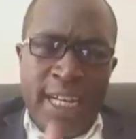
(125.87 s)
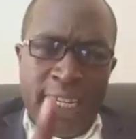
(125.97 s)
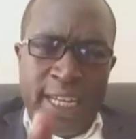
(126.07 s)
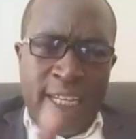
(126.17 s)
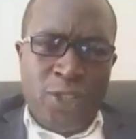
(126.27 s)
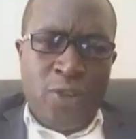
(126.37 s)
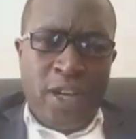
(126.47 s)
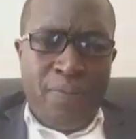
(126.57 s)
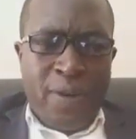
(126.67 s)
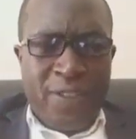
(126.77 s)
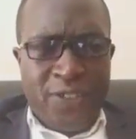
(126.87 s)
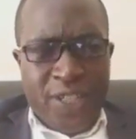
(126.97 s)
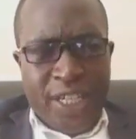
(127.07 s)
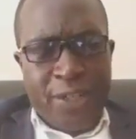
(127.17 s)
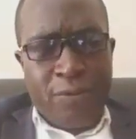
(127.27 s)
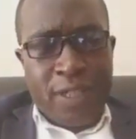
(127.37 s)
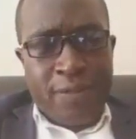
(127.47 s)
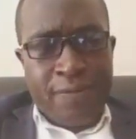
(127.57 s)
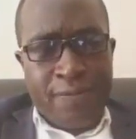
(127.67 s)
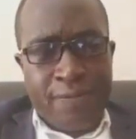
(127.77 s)
Let us talk about the second one
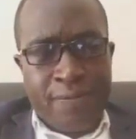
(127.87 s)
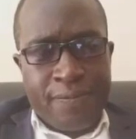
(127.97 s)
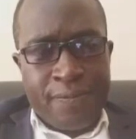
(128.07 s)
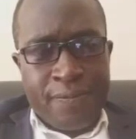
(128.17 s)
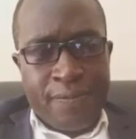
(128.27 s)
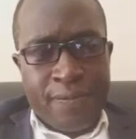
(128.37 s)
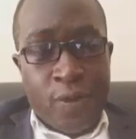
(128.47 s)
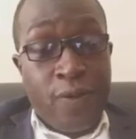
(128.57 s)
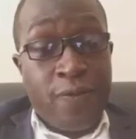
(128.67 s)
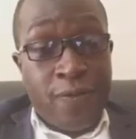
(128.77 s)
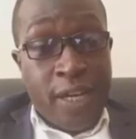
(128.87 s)
of